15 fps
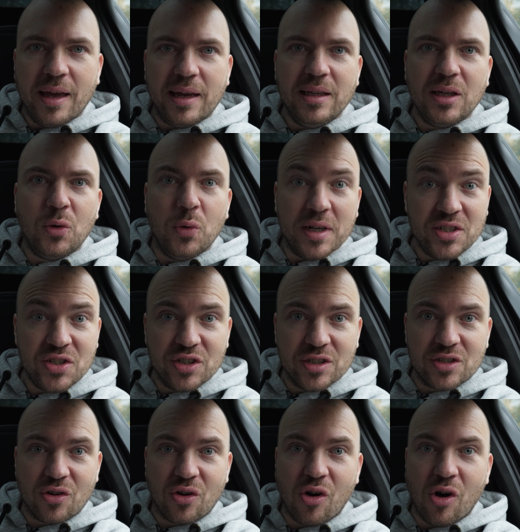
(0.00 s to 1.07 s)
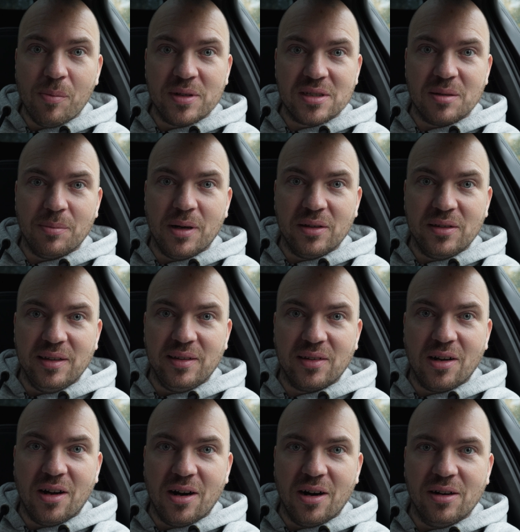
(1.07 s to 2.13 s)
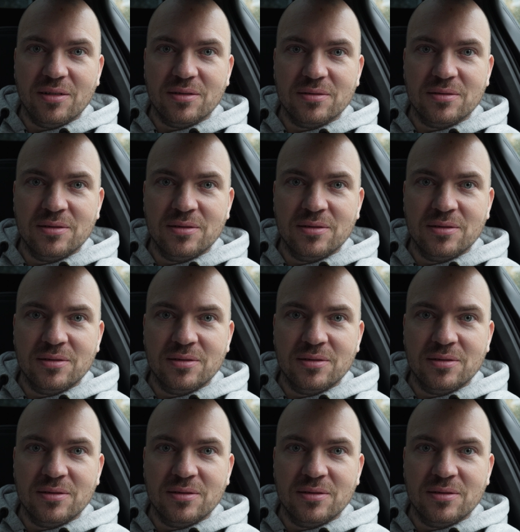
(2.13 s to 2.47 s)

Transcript: Any questions or comments about this car?